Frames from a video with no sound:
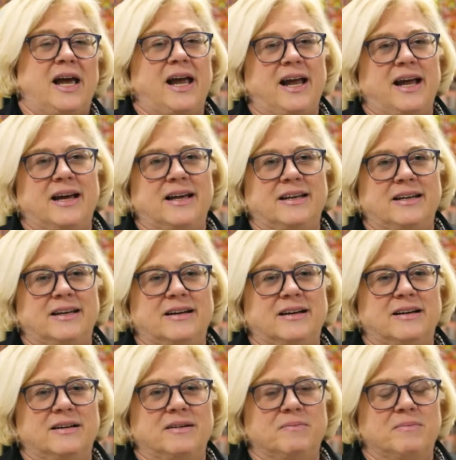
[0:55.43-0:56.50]
And
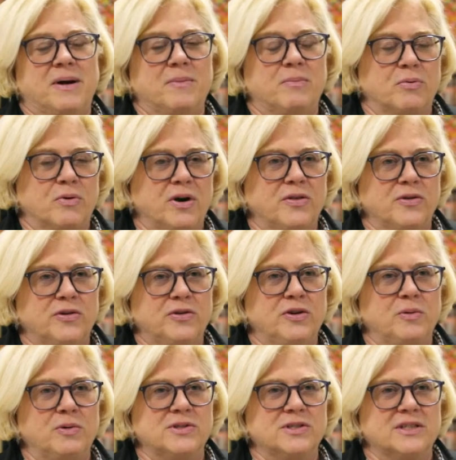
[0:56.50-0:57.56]
uh, my brother,
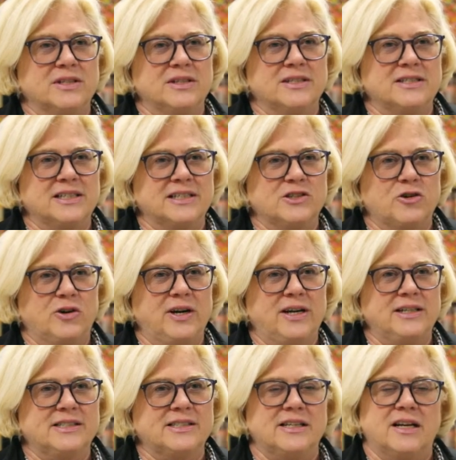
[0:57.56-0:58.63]
who was in the sixth
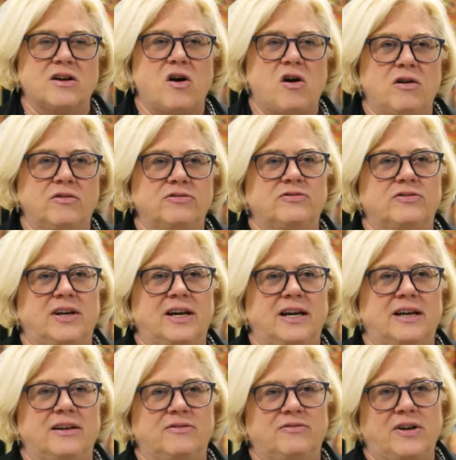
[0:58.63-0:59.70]
grade, snuck off
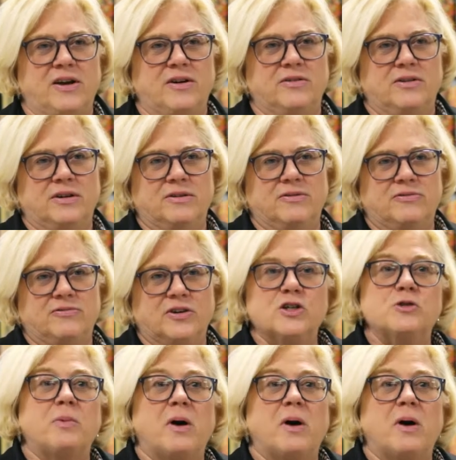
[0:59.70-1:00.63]
and found a fudge